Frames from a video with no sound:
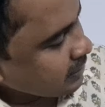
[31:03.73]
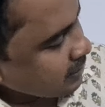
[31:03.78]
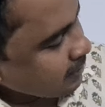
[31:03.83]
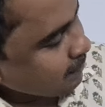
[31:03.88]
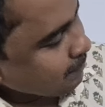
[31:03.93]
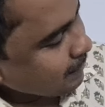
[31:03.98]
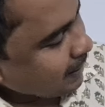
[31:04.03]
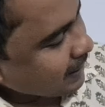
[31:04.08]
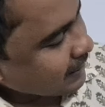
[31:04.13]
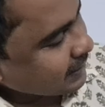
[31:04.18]

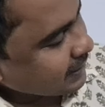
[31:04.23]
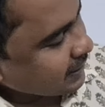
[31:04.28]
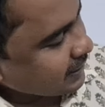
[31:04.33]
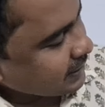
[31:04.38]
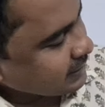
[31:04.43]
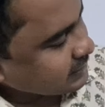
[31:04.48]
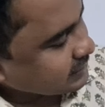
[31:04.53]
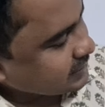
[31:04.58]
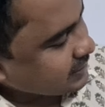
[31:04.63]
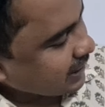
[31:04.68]
market
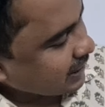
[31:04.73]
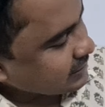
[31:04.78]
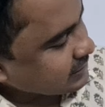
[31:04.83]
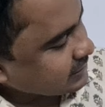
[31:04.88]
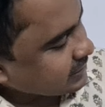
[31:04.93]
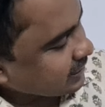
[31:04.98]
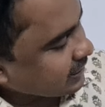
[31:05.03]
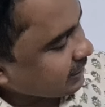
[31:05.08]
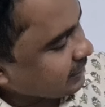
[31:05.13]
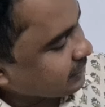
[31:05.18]
has
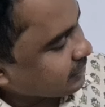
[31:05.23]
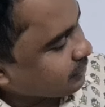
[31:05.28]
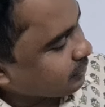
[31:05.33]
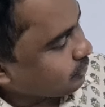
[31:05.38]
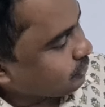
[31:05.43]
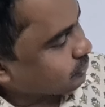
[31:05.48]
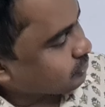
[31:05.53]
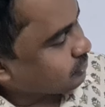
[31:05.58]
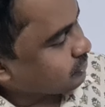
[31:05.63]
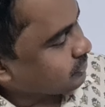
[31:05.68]
drastically
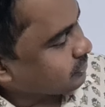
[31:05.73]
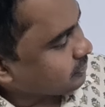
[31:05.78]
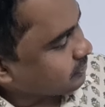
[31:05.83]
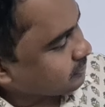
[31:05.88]
reduced.